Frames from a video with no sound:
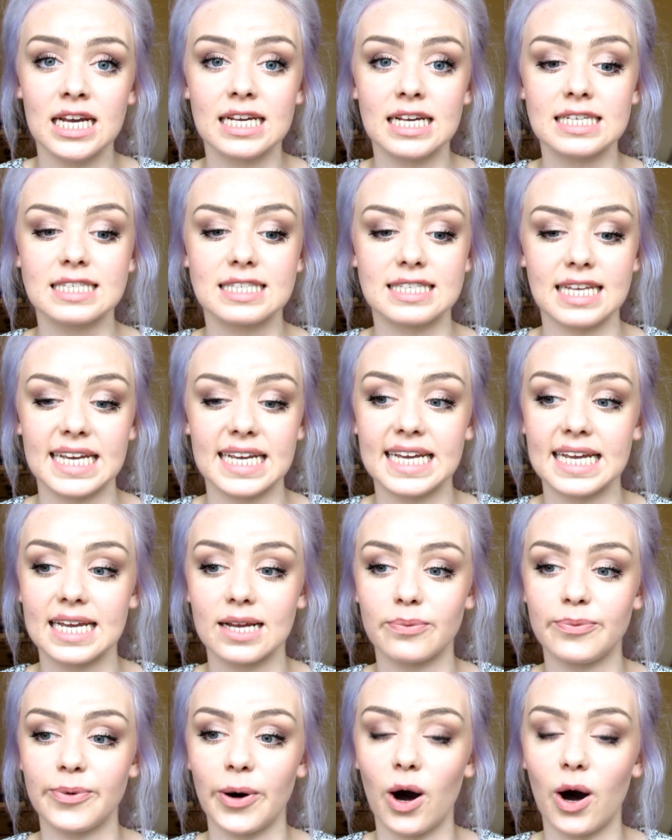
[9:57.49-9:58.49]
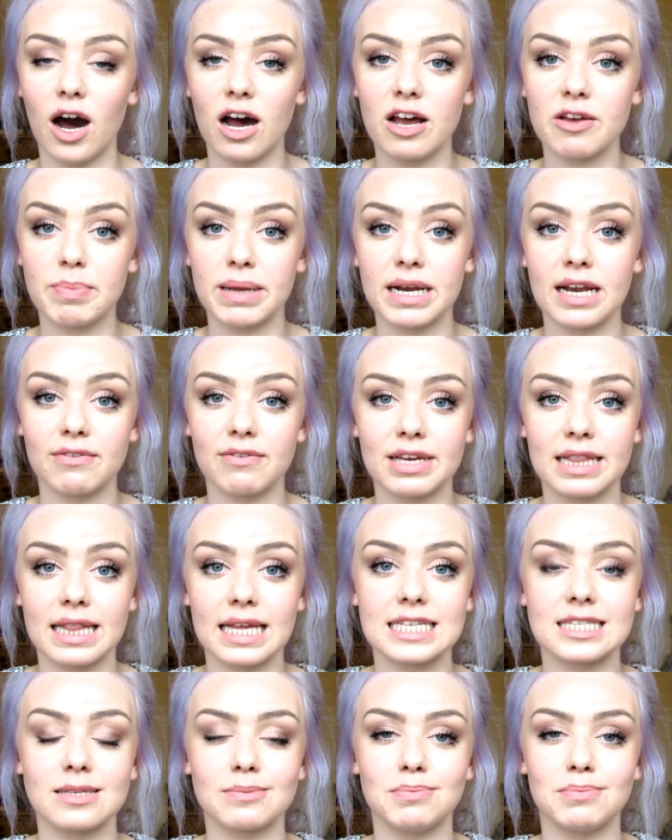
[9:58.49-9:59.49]
seeing what I've been loving
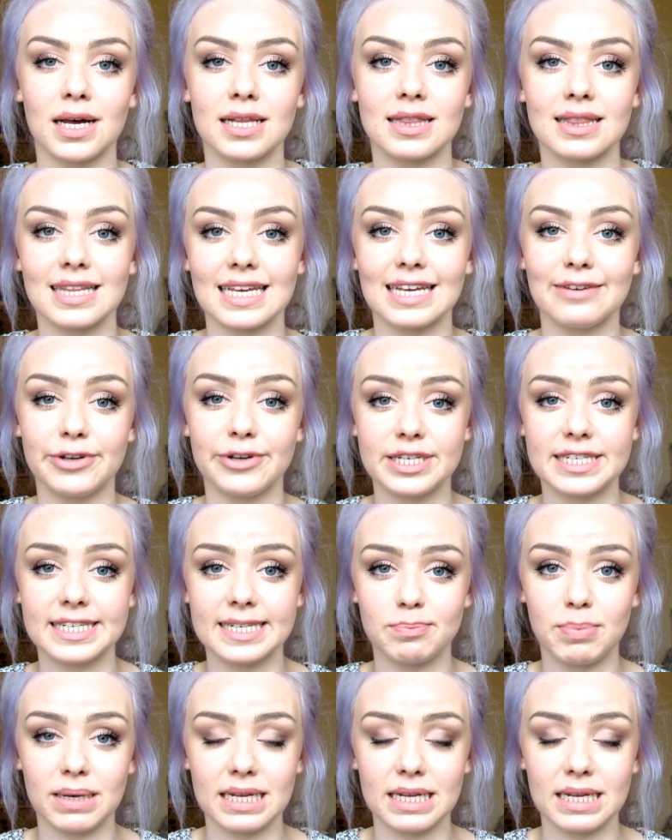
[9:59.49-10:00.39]
this month. If you did,